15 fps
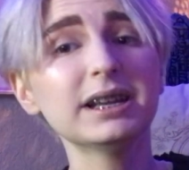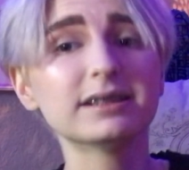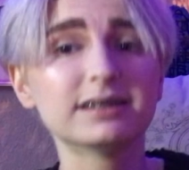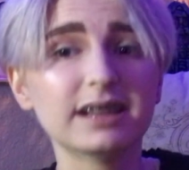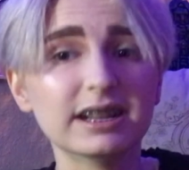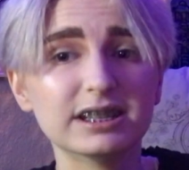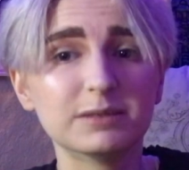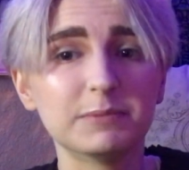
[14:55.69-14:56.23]
makes
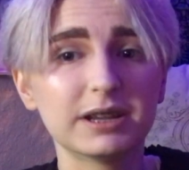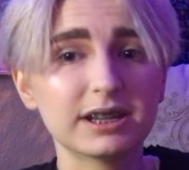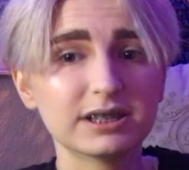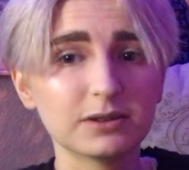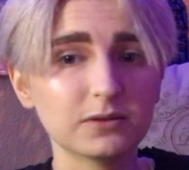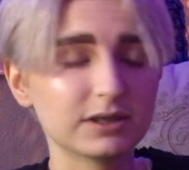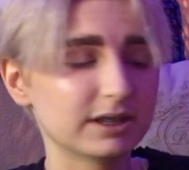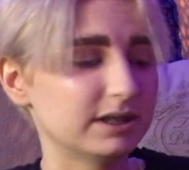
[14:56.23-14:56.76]
sense
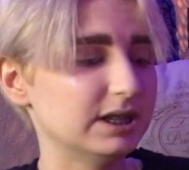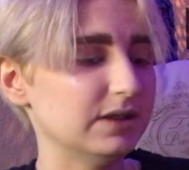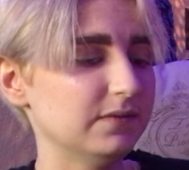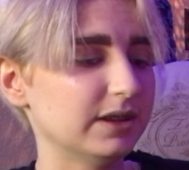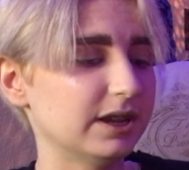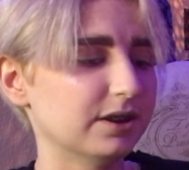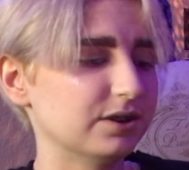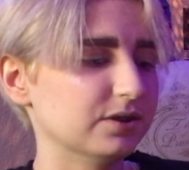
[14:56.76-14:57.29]
because there was a
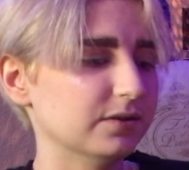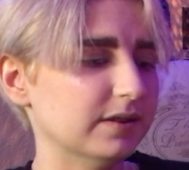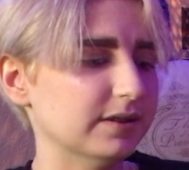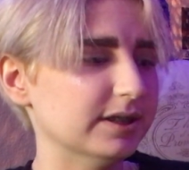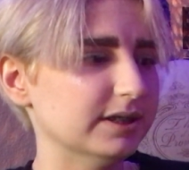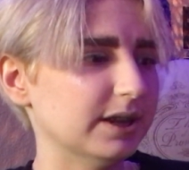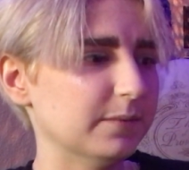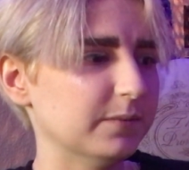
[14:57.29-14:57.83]
TV character
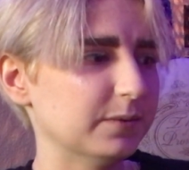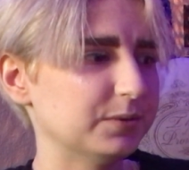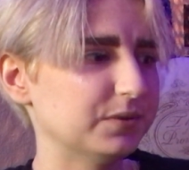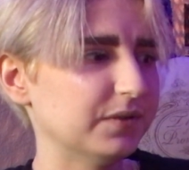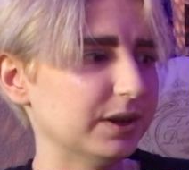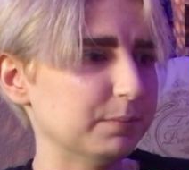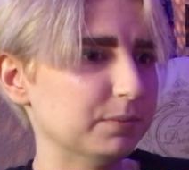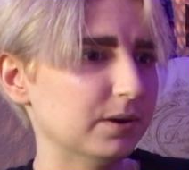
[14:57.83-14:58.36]
around that time that was
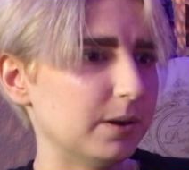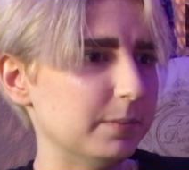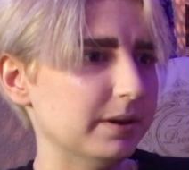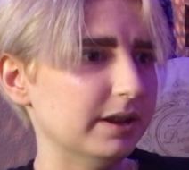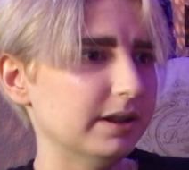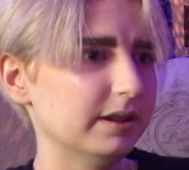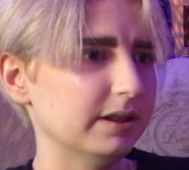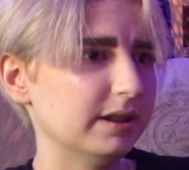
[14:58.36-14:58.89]
very
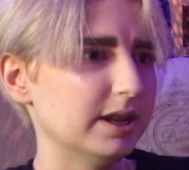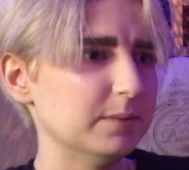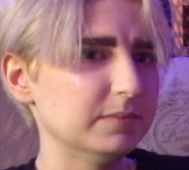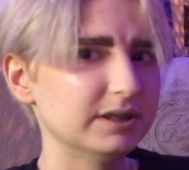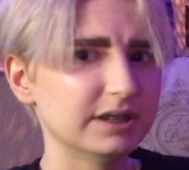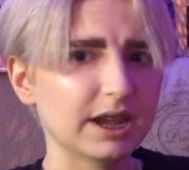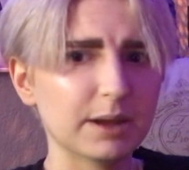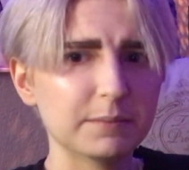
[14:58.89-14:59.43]
prominent
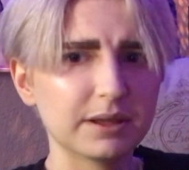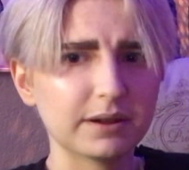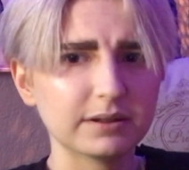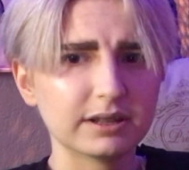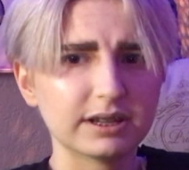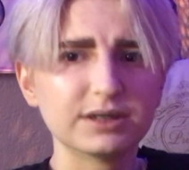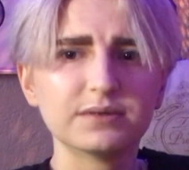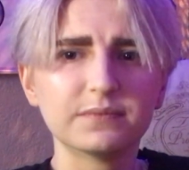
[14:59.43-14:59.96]
named Sam. That,
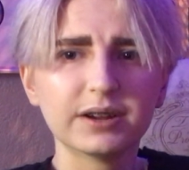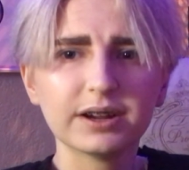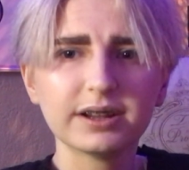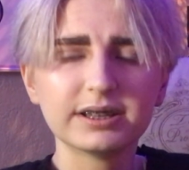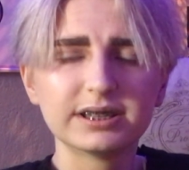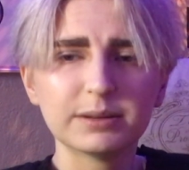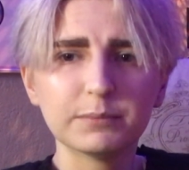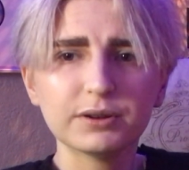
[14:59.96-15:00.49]
that's
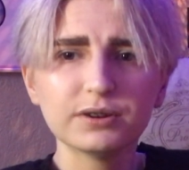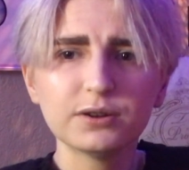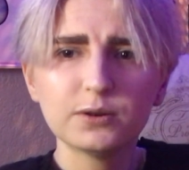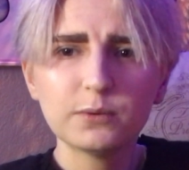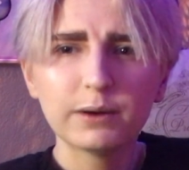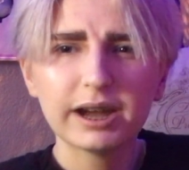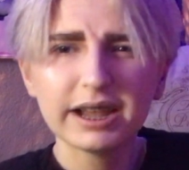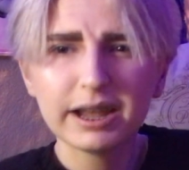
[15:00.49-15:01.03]
very similar to
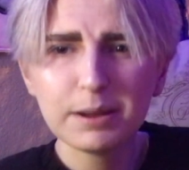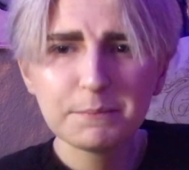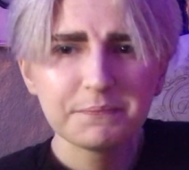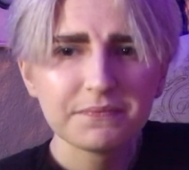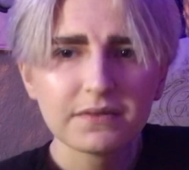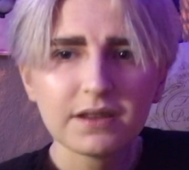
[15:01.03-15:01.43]
who I